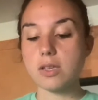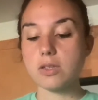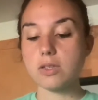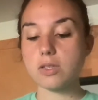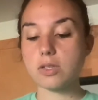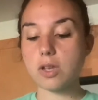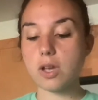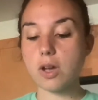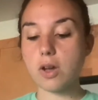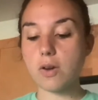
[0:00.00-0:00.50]

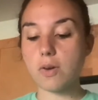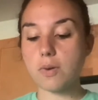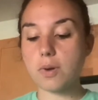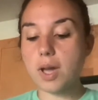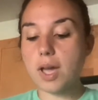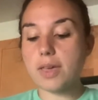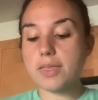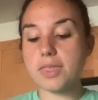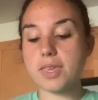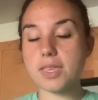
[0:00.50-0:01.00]

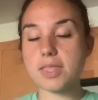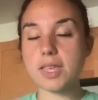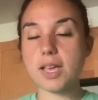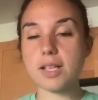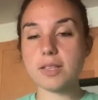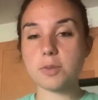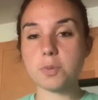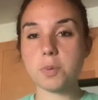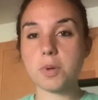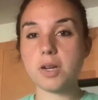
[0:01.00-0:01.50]
So I think
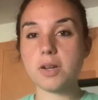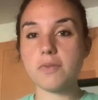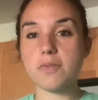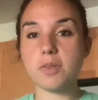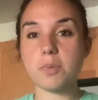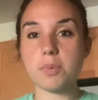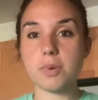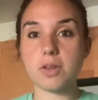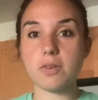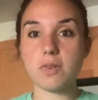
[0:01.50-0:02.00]
that's one
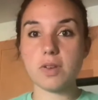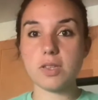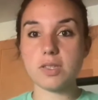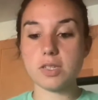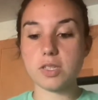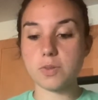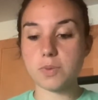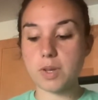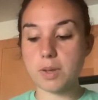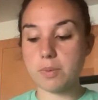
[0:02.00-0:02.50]
of the big
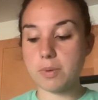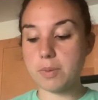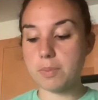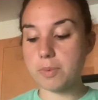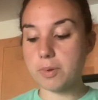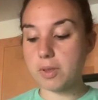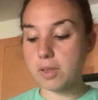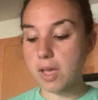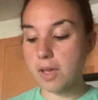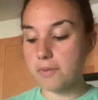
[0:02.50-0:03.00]
reasons why
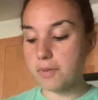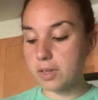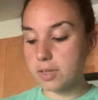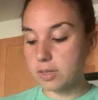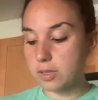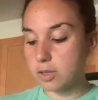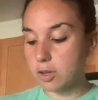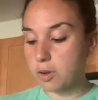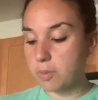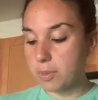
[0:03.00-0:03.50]
people love
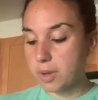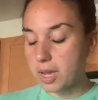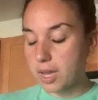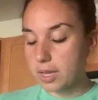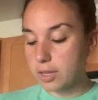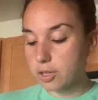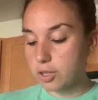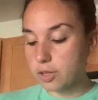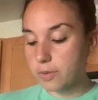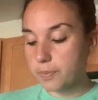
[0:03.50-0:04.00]
it so much.